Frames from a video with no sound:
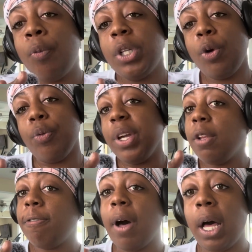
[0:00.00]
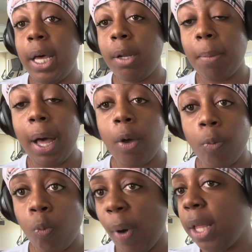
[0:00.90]
want to redefine my
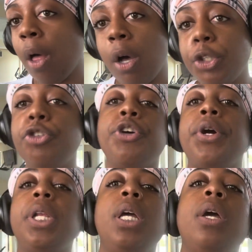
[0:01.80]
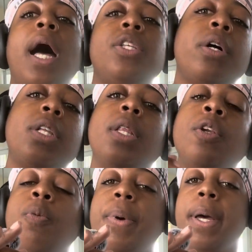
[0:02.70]
weight loss journey. I talked a
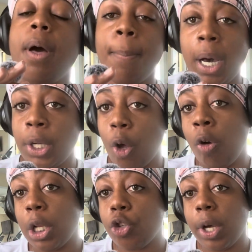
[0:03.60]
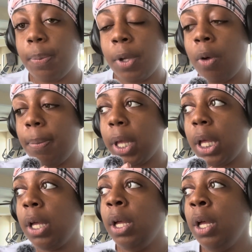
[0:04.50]
little bit about it on the treadmill,
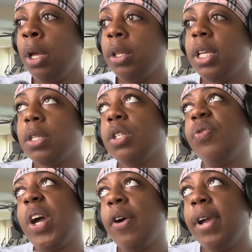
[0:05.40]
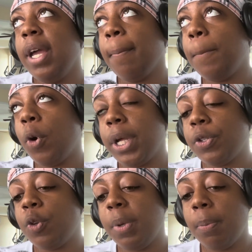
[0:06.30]
but this is very important
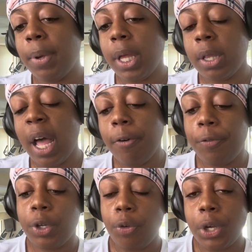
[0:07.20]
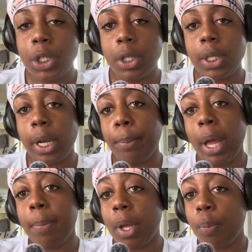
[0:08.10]
to me, but not for the reasons that it
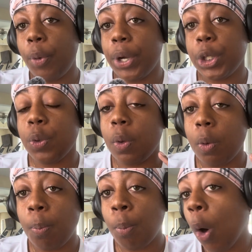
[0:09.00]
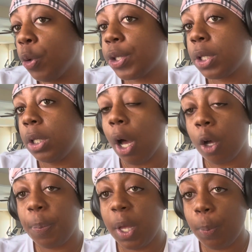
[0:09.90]
might be important to most
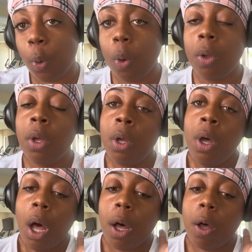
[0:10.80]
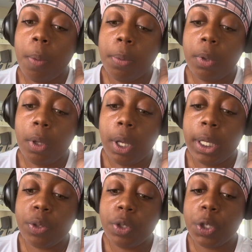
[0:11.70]
young people.
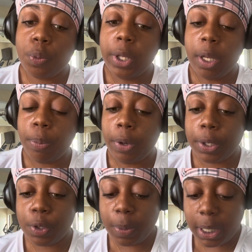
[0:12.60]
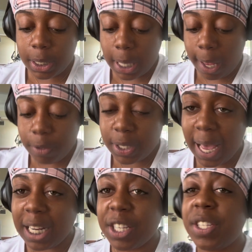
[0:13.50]
It's just really important to me because I've just
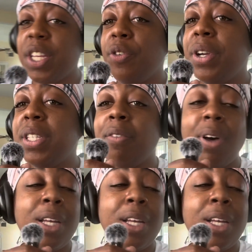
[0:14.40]
had a series of